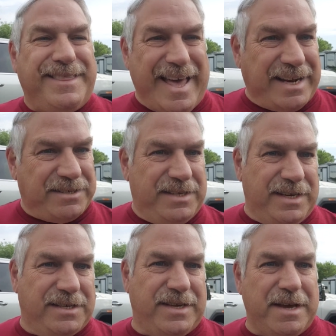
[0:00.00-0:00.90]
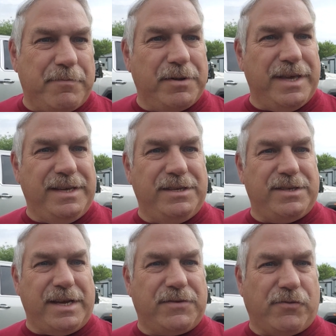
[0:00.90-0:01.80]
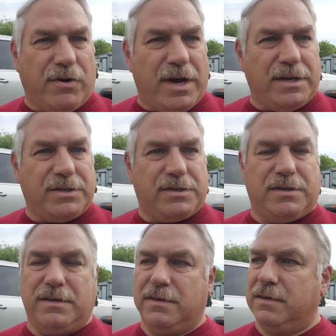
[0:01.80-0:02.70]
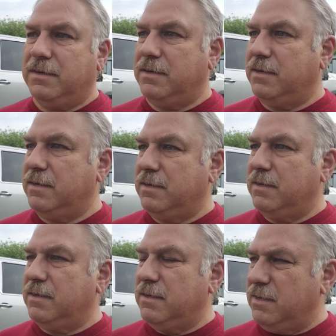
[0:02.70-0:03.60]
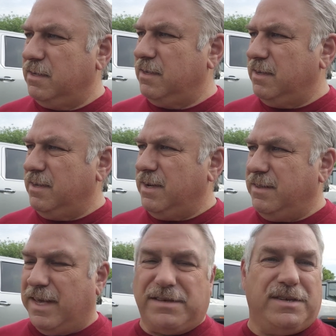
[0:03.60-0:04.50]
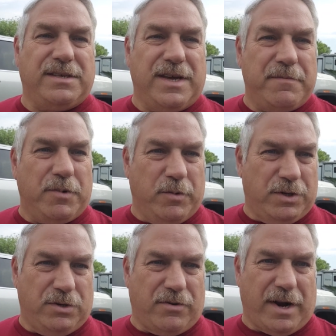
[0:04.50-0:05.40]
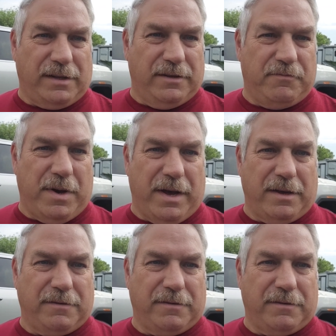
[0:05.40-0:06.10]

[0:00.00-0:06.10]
That's the example that he sets for us. And that's the example we should try to live by.